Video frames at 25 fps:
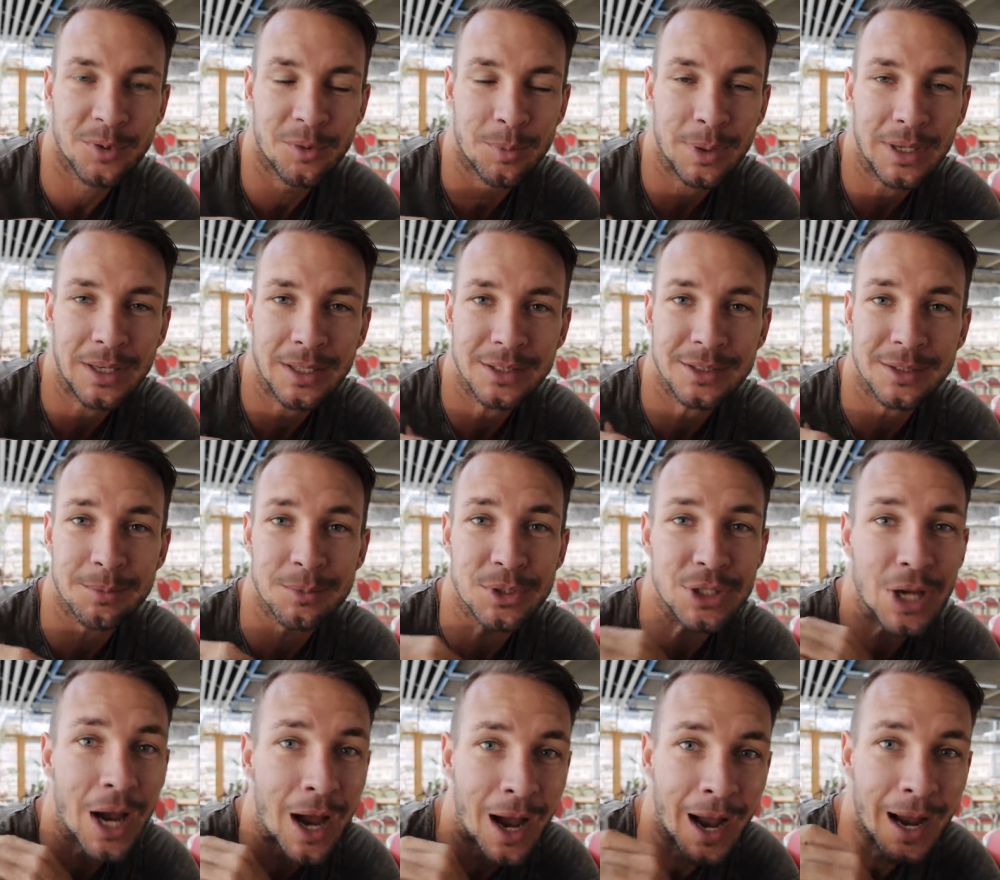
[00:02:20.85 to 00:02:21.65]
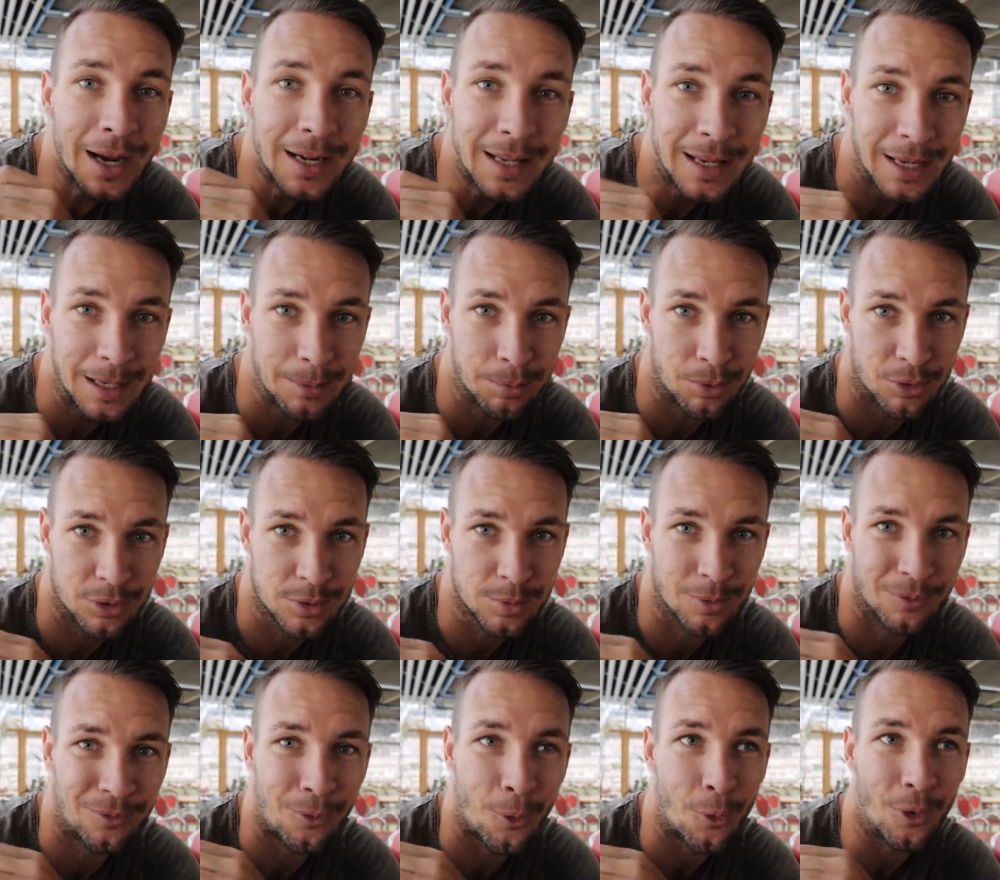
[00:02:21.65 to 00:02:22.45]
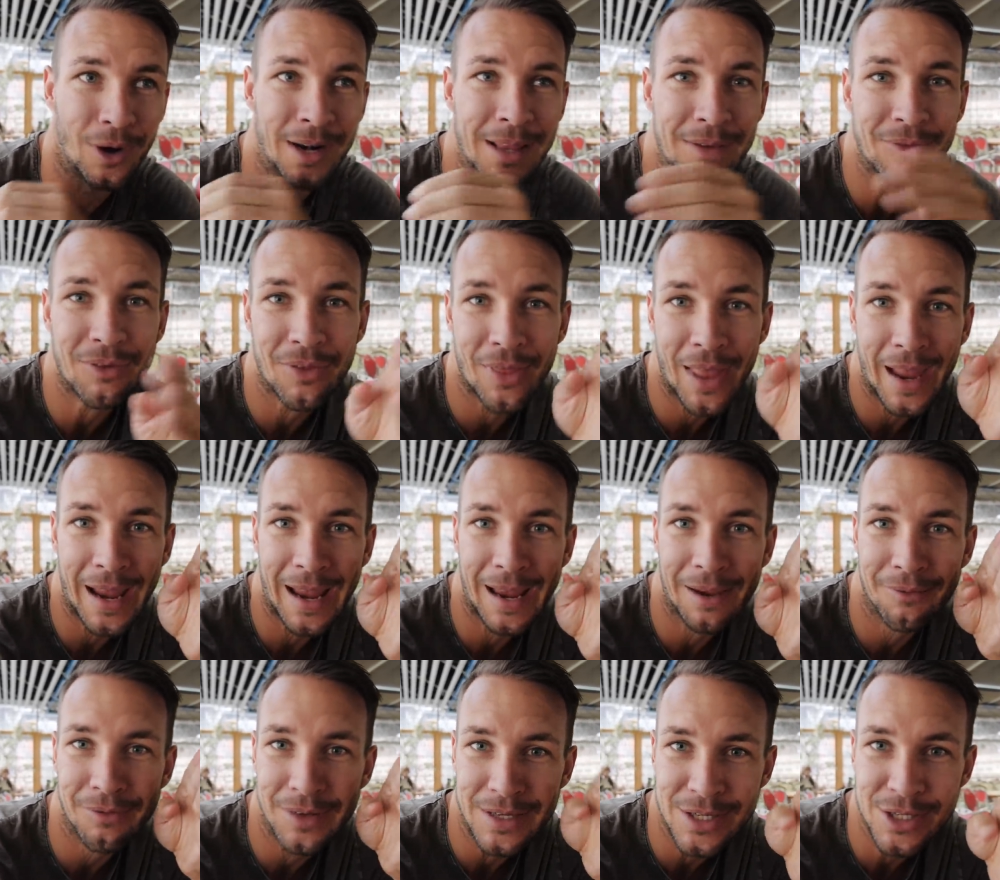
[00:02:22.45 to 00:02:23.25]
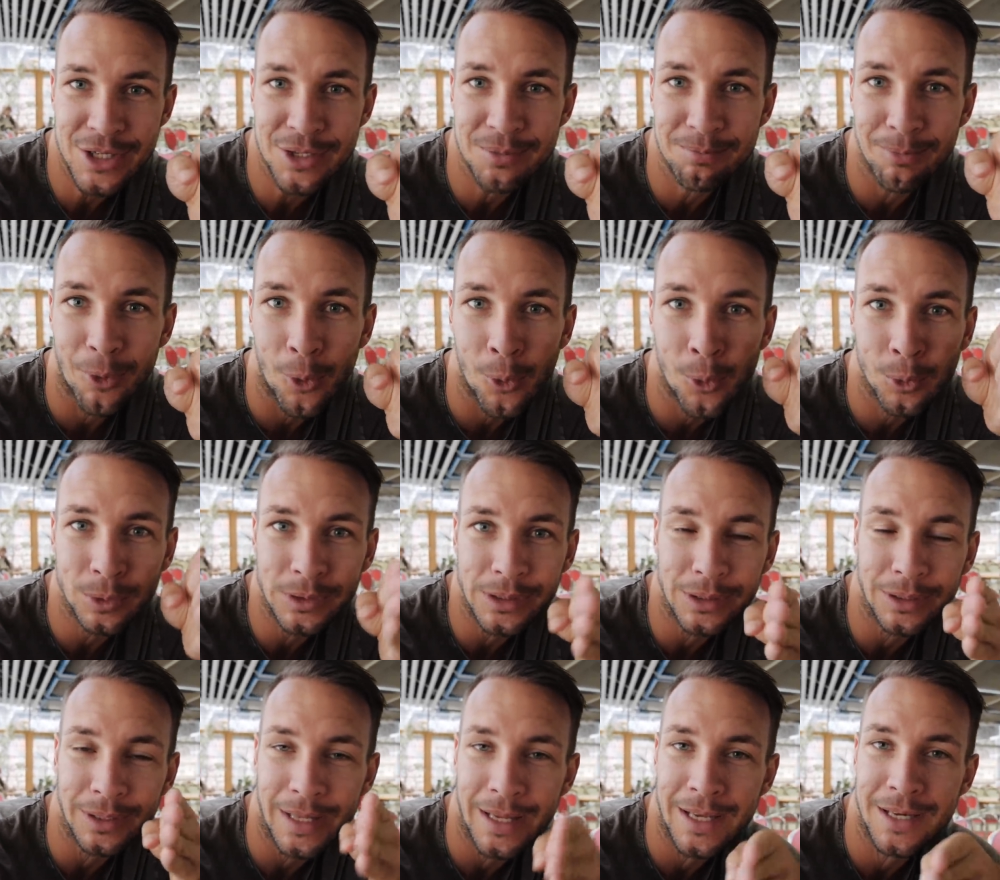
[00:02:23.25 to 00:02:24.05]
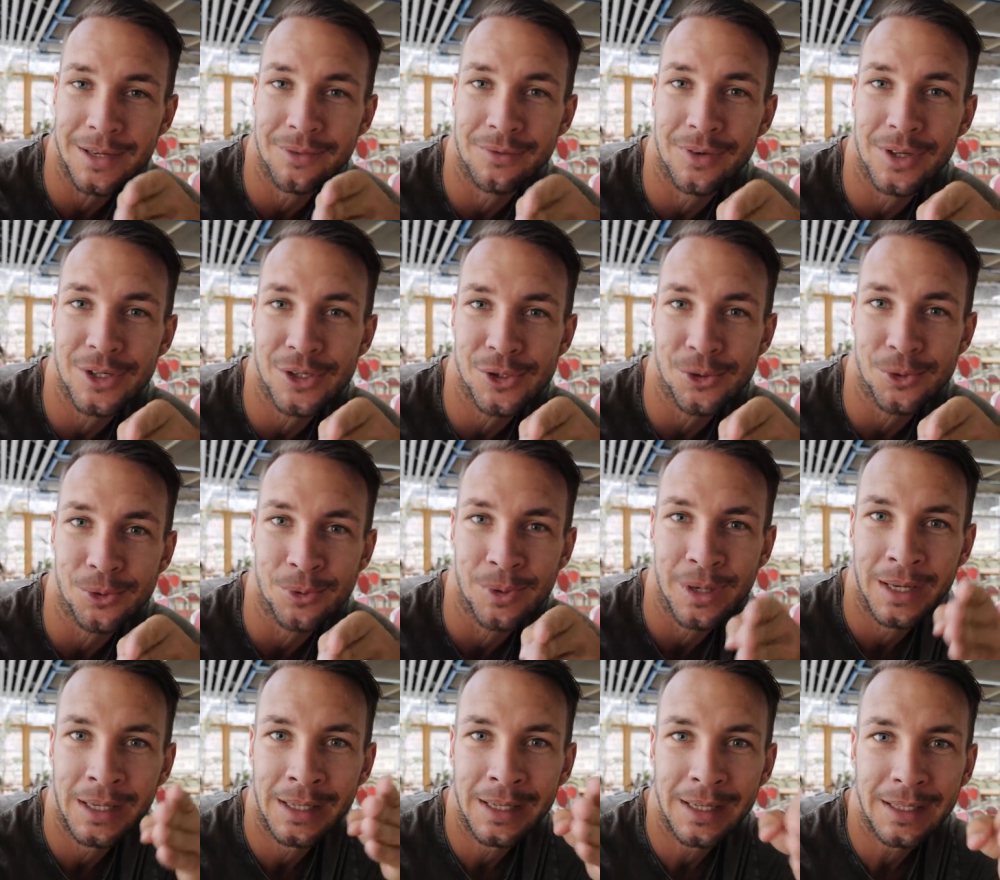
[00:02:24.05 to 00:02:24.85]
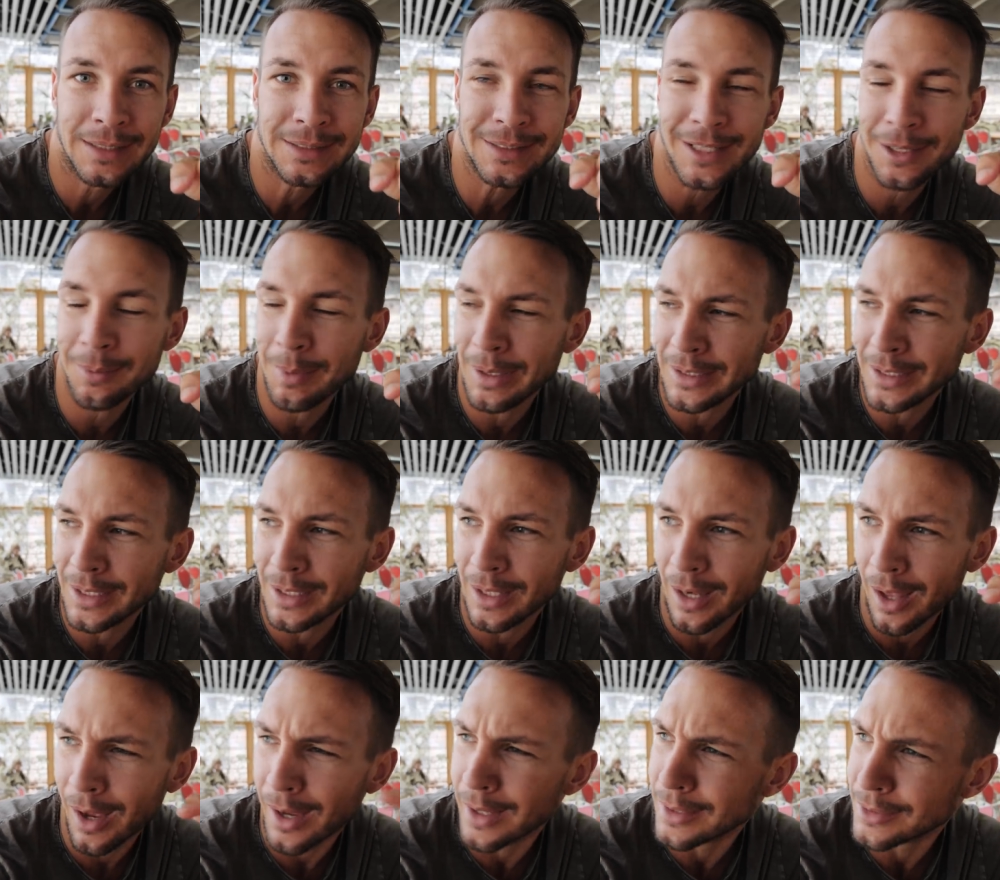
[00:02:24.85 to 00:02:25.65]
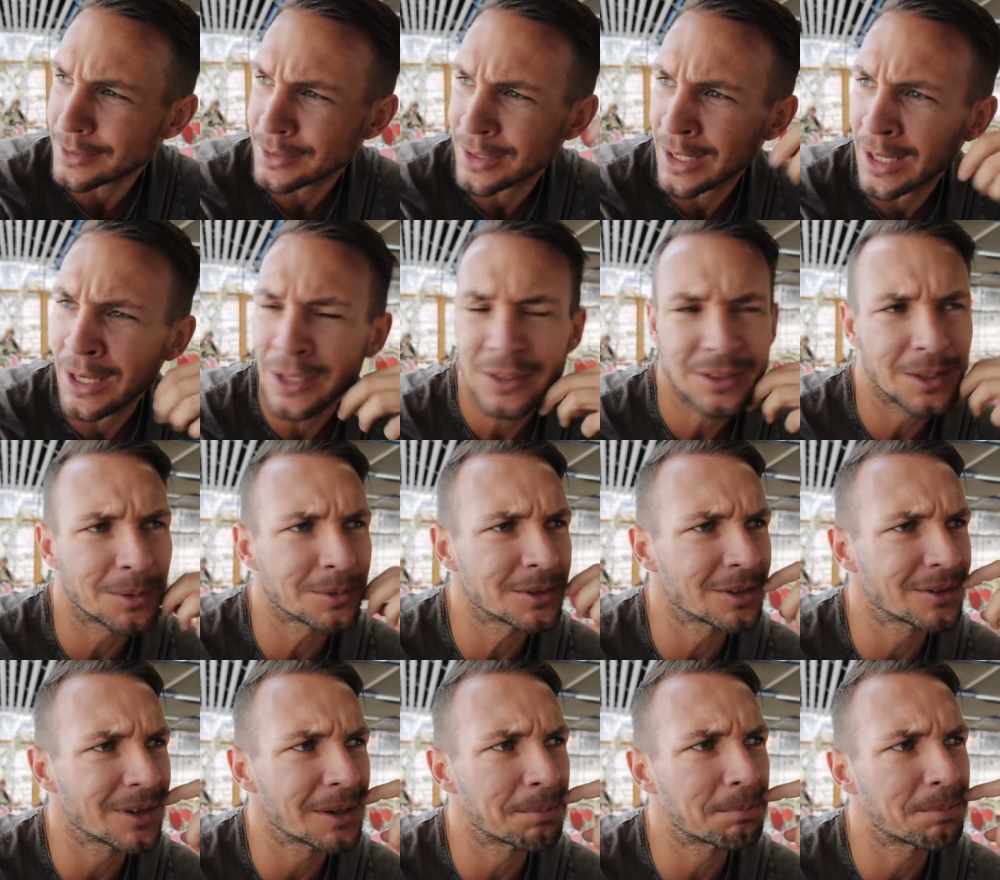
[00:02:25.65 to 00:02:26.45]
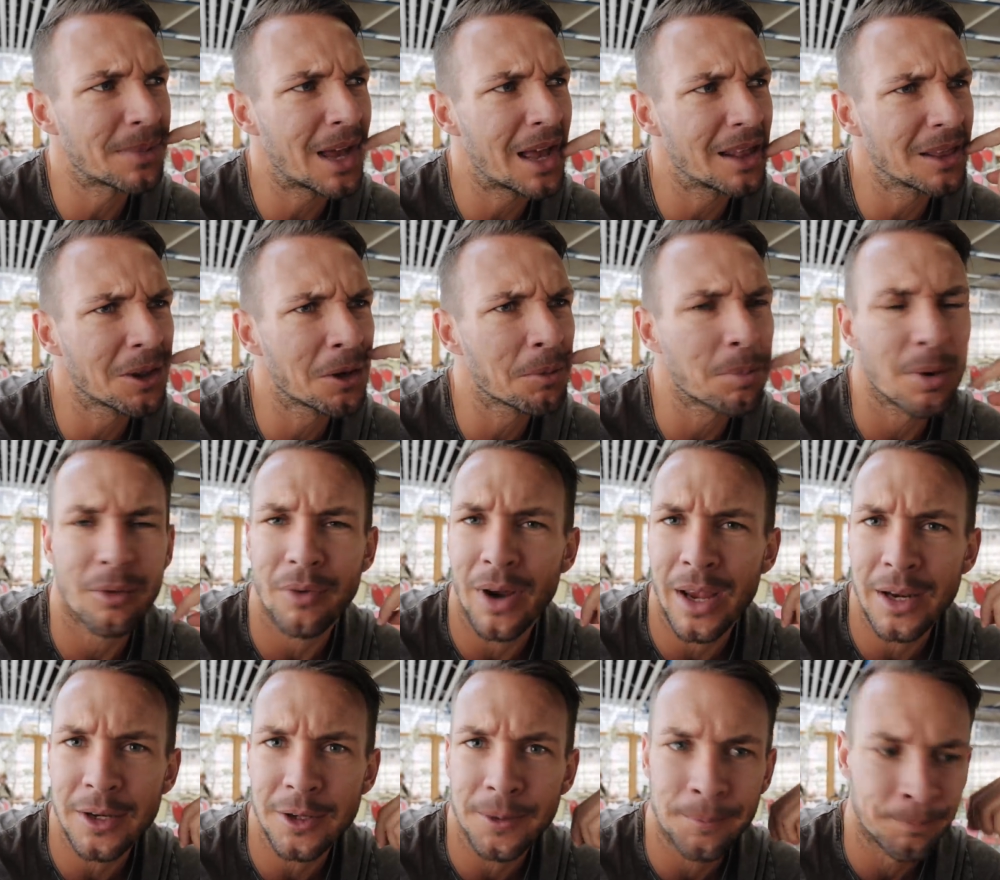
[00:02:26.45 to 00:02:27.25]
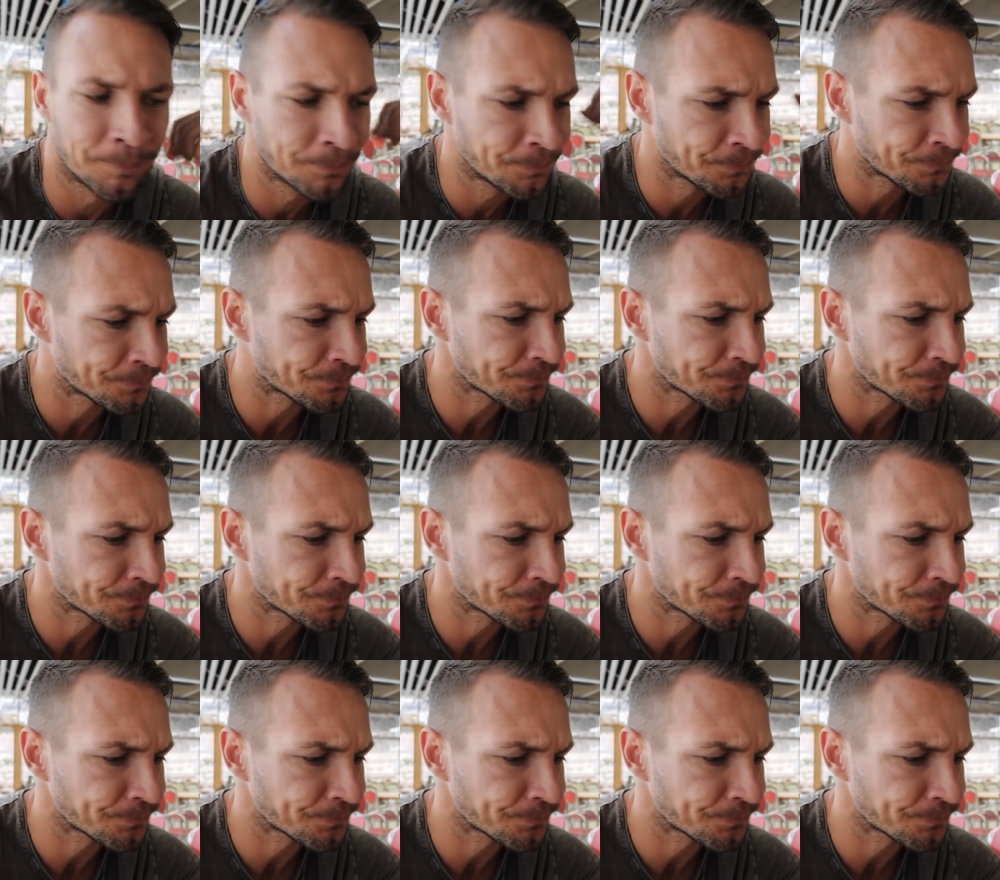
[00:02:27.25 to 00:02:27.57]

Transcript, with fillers: We've been to some tiny airports before and even they have these small little individual segmented lines. So it was a, a little bit random.